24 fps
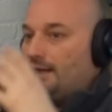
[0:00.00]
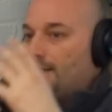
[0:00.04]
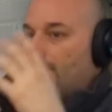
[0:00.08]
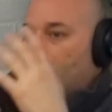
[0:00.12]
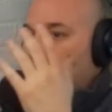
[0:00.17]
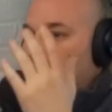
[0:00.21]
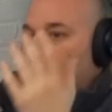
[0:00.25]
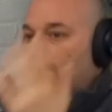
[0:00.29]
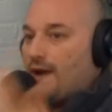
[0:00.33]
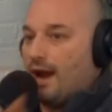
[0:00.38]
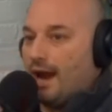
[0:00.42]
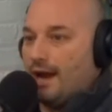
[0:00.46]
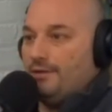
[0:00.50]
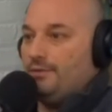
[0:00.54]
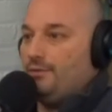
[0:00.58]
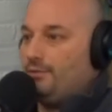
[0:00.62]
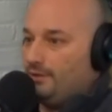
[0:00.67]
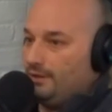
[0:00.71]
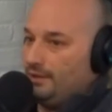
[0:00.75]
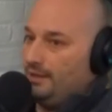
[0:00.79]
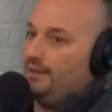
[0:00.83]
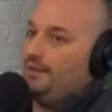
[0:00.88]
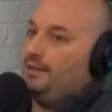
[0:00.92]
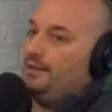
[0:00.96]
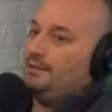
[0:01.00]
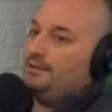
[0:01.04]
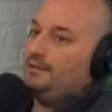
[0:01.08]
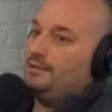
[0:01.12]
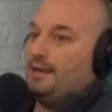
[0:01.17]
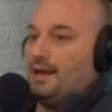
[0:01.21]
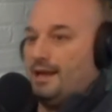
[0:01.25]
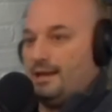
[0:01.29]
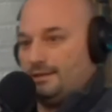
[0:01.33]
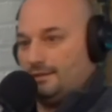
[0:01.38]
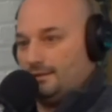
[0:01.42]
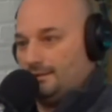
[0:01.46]
like try new
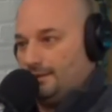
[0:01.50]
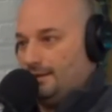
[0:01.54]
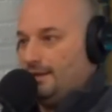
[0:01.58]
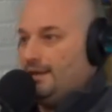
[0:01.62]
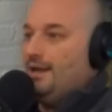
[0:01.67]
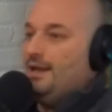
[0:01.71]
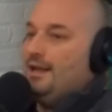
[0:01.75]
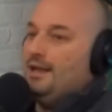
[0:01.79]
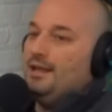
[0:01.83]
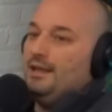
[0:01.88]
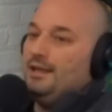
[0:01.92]
things, test.